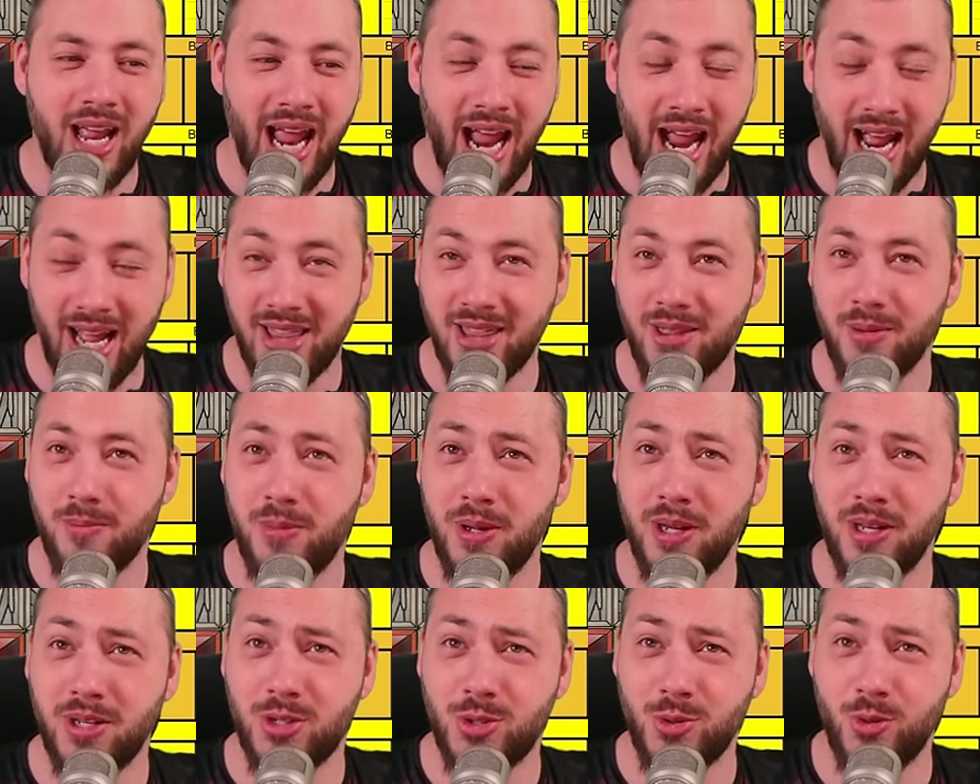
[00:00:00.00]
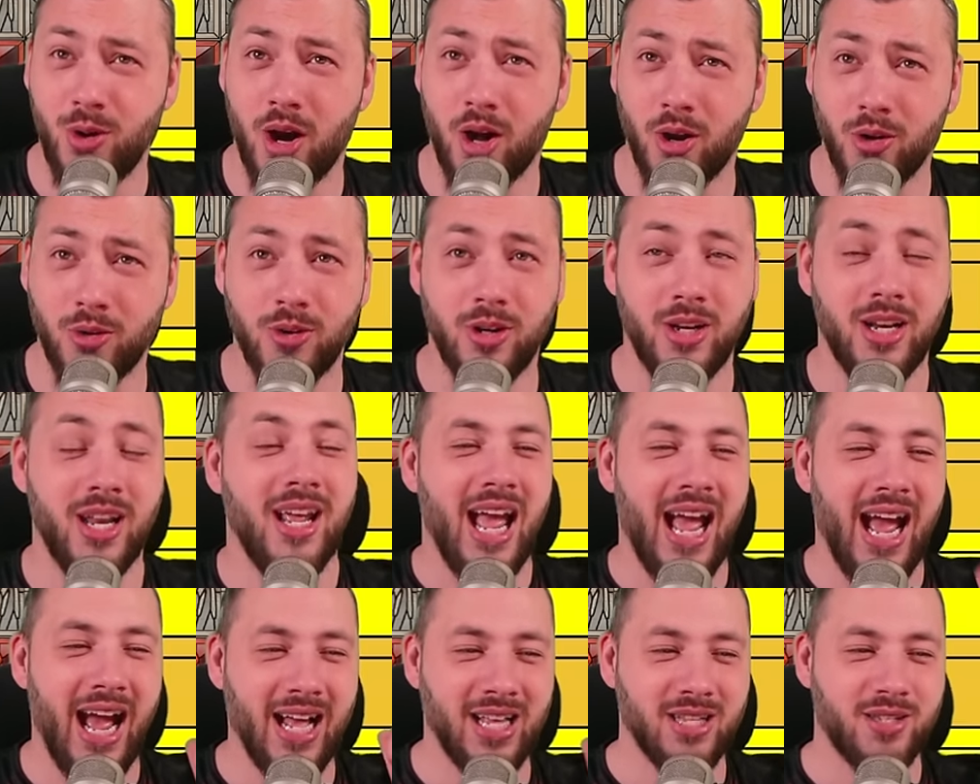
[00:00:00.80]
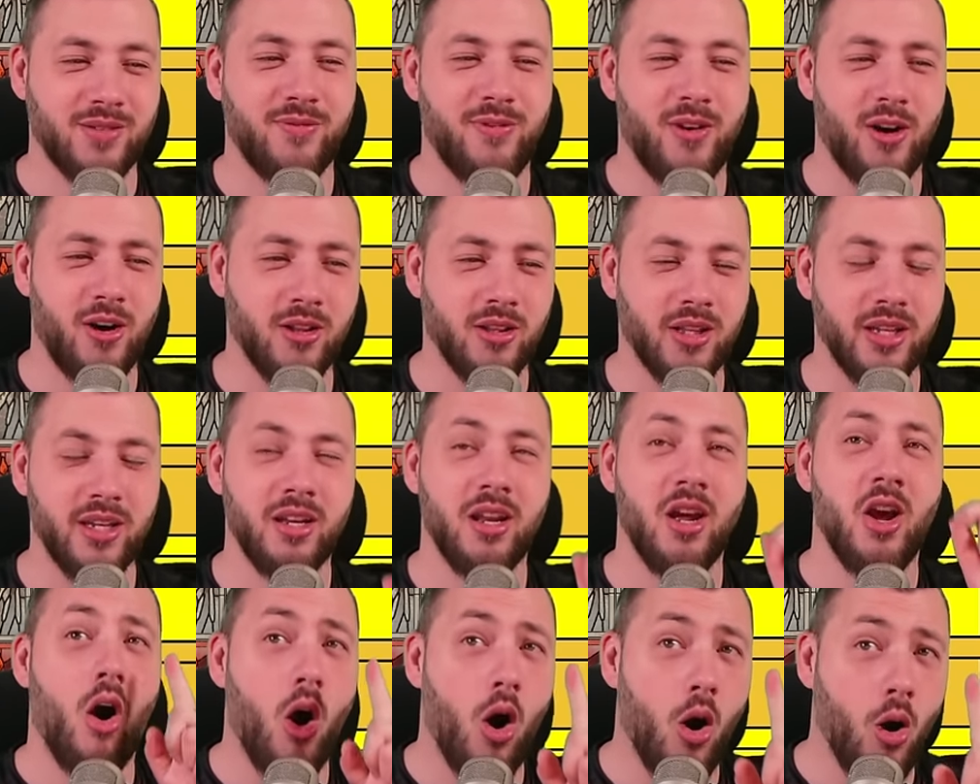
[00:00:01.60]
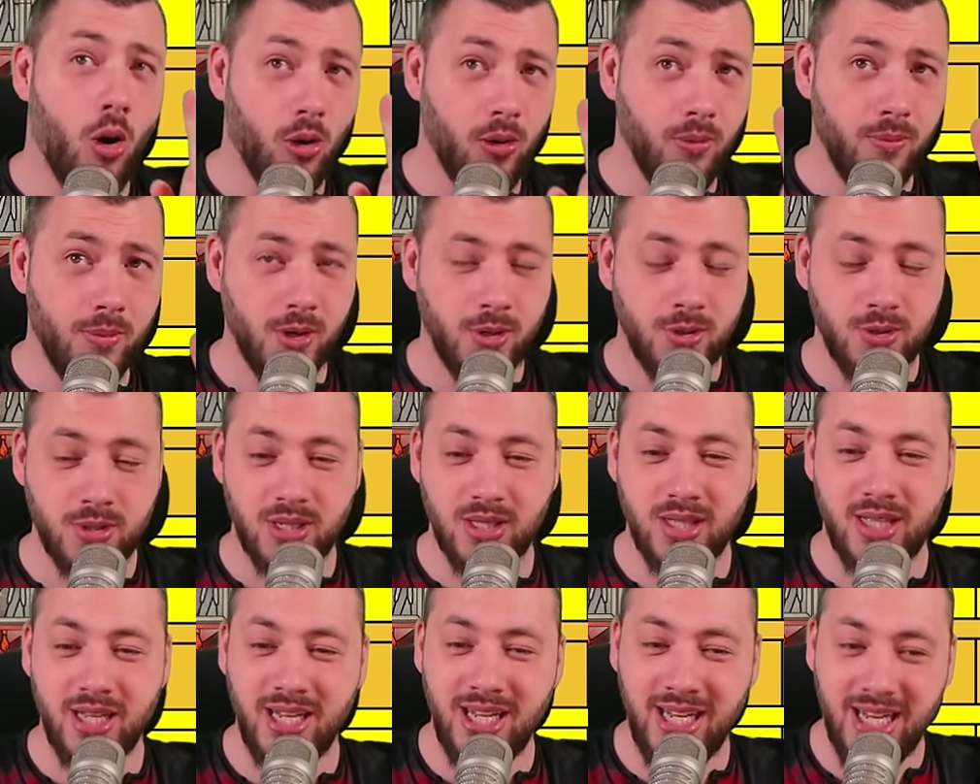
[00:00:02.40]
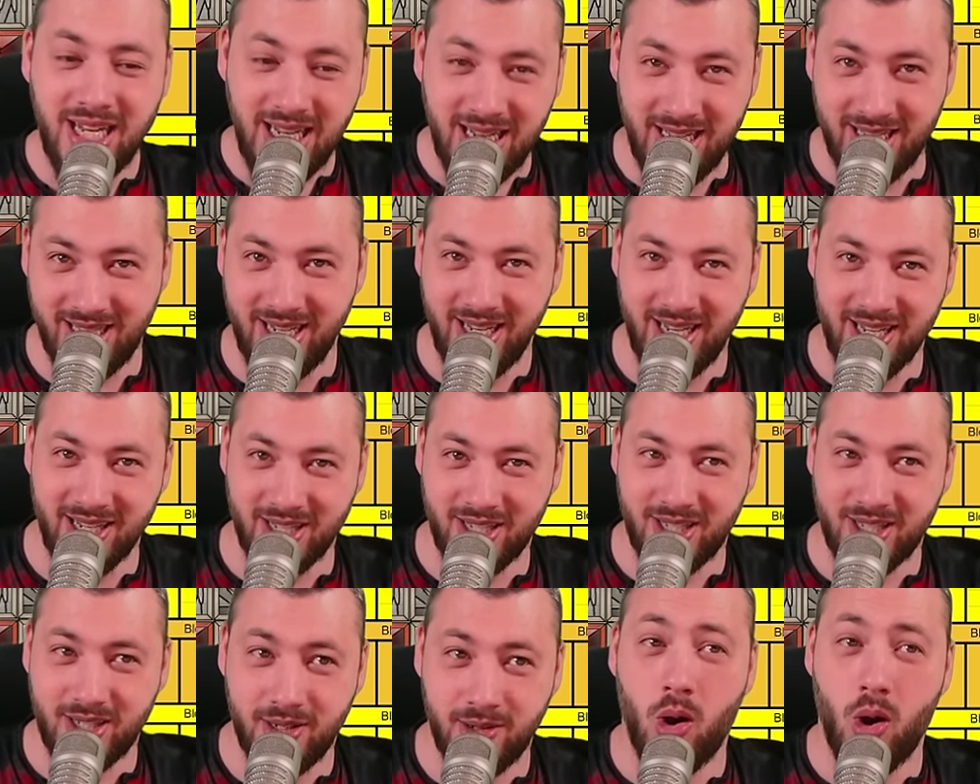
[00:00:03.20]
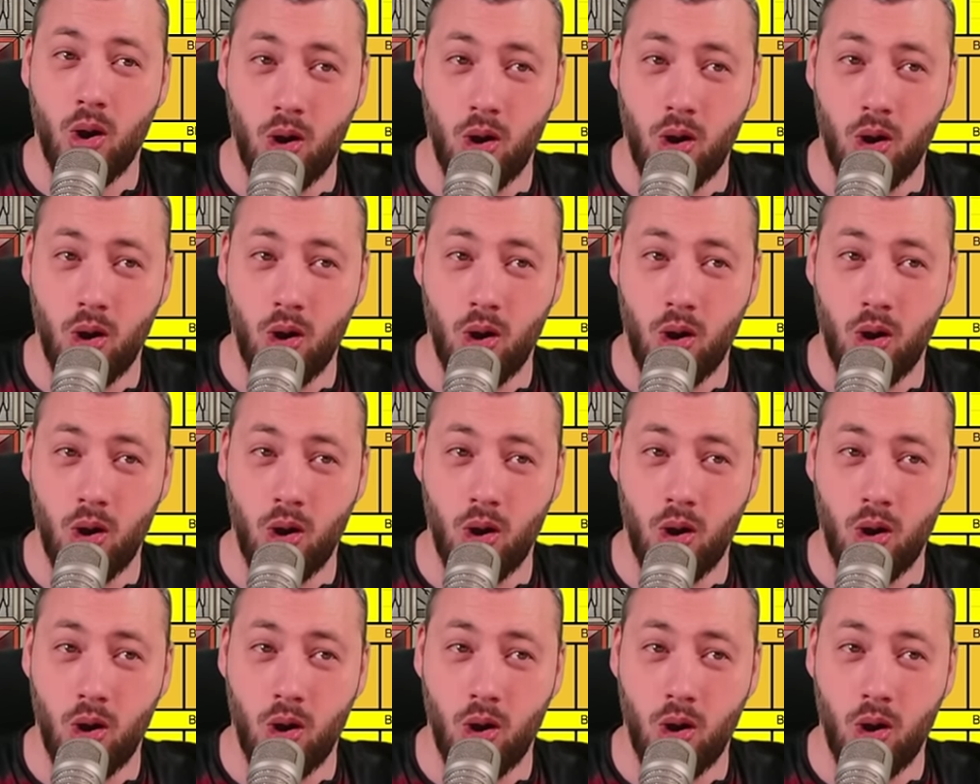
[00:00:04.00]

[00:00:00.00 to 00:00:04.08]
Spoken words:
and the Pit 200 has fallen almost the easiest.